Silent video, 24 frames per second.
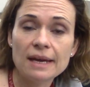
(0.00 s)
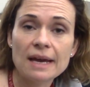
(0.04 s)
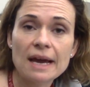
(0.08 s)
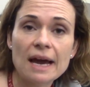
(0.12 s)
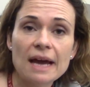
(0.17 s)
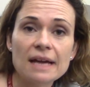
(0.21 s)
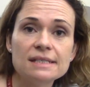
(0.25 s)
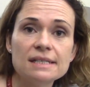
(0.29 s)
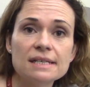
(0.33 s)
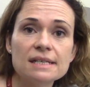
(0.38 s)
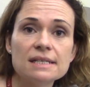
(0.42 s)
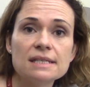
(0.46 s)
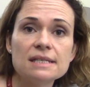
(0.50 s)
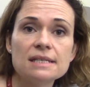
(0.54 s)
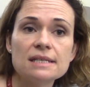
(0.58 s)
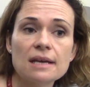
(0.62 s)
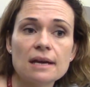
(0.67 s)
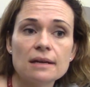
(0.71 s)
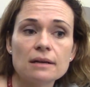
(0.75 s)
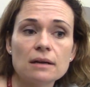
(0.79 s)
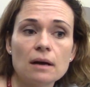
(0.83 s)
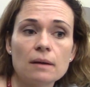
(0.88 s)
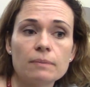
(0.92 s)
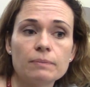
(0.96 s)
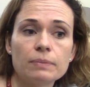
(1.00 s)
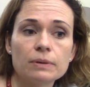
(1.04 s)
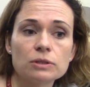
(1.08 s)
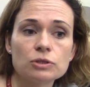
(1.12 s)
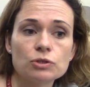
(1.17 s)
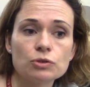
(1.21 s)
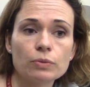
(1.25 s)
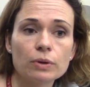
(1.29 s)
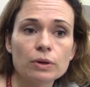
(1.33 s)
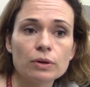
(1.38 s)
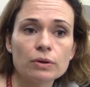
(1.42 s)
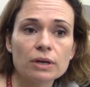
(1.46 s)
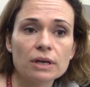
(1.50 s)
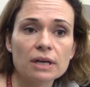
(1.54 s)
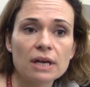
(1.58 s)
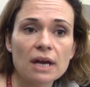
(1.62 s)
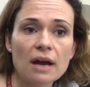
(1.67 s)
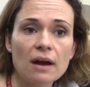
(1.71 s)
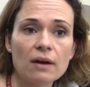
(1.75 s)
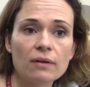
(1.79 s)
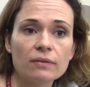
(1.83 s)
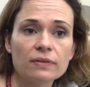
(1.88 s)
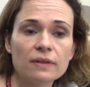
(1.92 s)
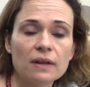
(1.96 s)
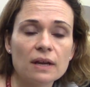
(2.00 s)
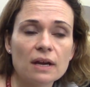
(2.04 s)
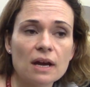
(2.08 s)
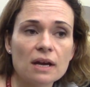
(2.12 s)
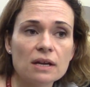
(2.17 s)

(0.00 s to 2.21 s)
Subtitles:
I did set up a Twitter account that I